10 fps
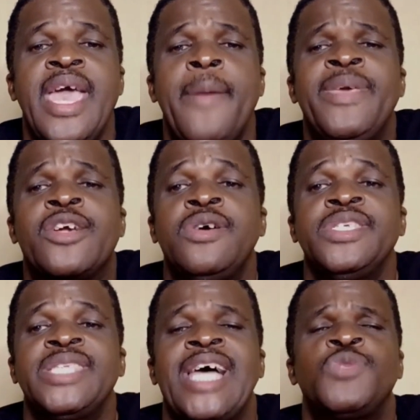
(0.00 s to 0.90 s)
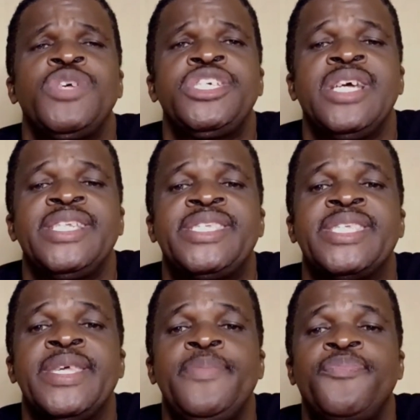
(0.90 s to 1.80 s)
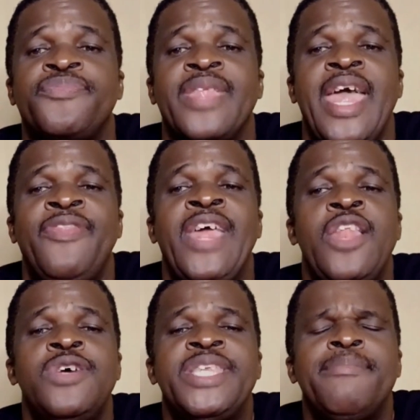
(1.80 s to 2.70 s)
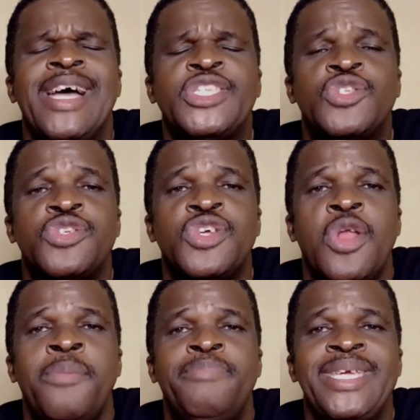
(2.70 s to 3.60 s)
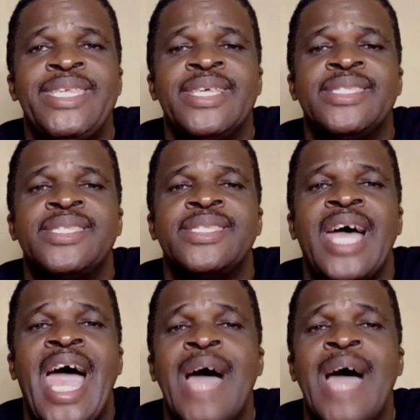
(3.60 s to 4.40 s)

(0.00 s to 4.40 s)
Because, as we shall see, the law demands total obedience,